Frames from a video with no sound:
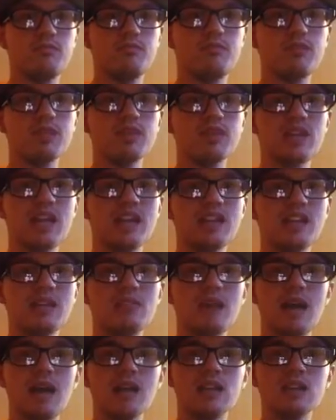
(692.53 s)
but then I think
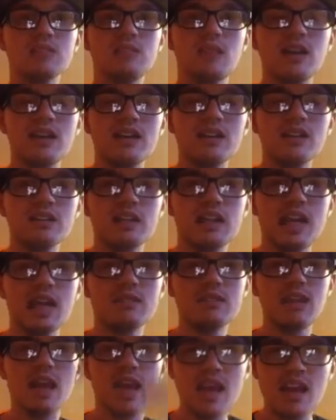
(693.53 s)
Mala's money
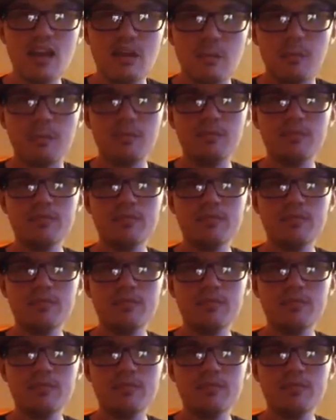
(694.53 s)
came to him.